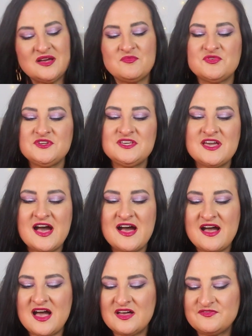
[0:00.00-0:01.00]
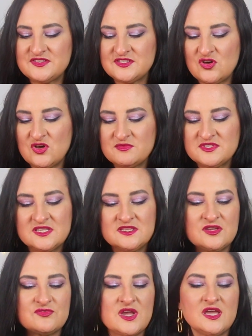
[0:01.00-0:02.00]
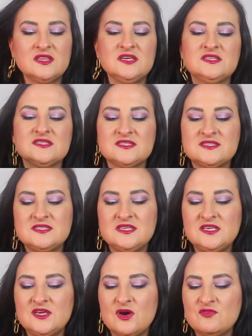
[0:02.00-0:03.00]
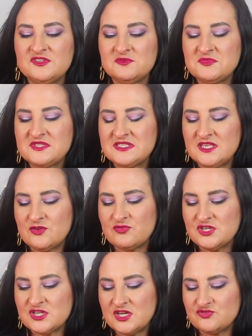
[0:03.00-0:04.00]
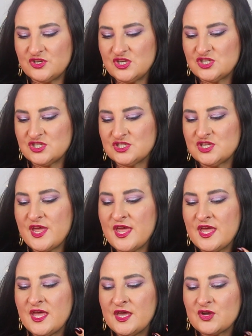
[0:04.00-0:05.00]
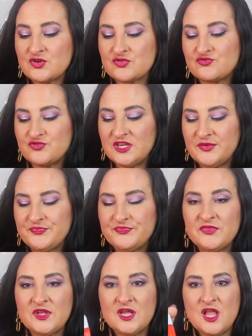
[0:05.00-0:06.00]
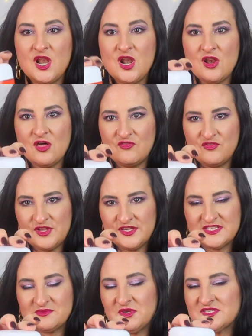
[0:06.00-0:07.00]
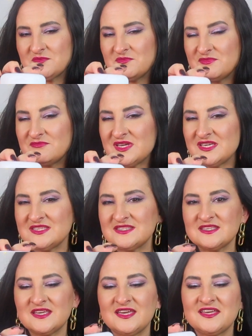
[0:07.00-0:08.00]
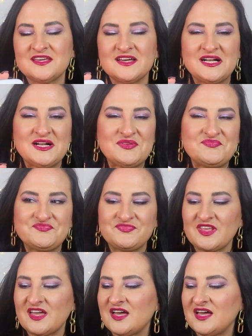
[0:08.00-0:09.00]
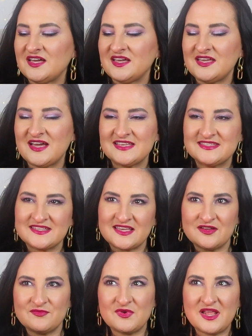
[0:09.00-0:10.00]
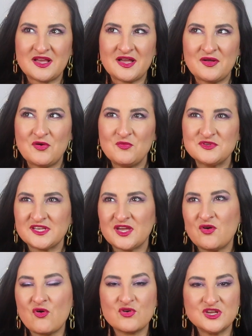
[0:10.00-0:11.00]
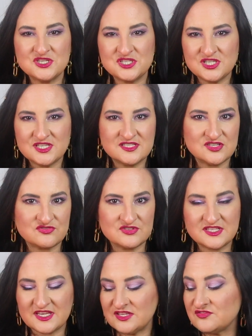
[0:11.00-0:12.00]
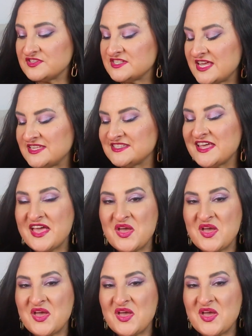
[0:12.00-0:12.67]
up, we have some Sunday Riley. This is CEO Vitamin C Rich Hydration Cream. Lovely, smells amazing. It has like a almost like an orangey, citrusy kind of scent.